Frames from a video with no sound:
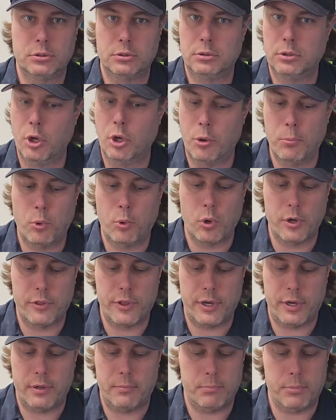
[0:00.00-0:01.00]
No more
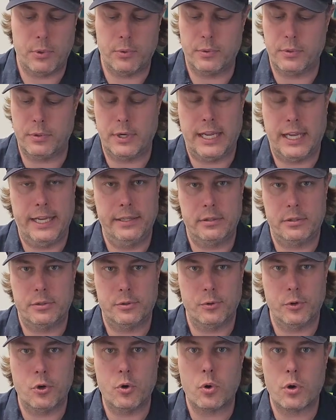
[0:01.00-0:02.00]
than about 1/8
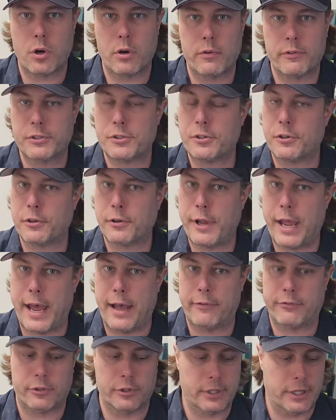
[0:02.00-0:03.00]
to 1/4 of a turn
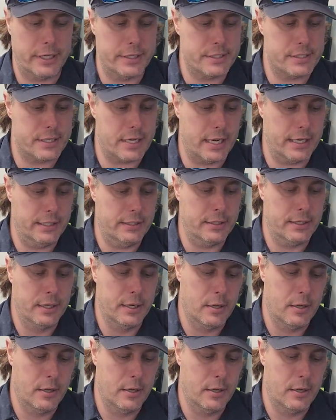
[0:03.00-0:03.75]
after it gets tight.